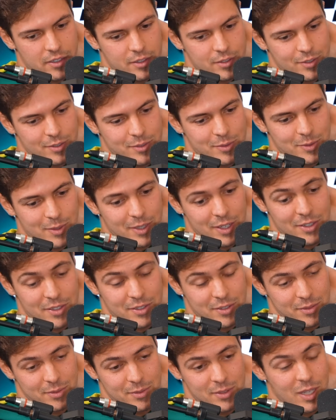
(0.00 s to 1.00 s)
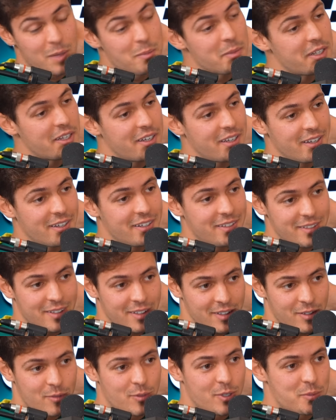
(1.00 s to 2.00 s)
It's it's summer there
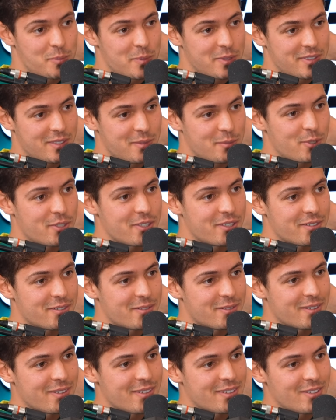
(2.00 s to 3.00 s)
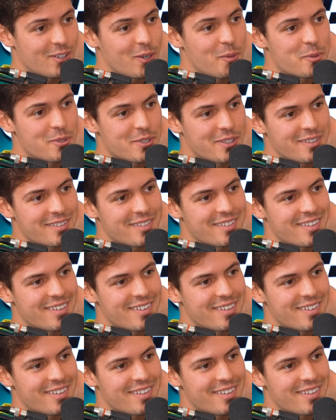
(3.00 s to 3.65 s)
and Christmas in Brazil. It's the opposite. So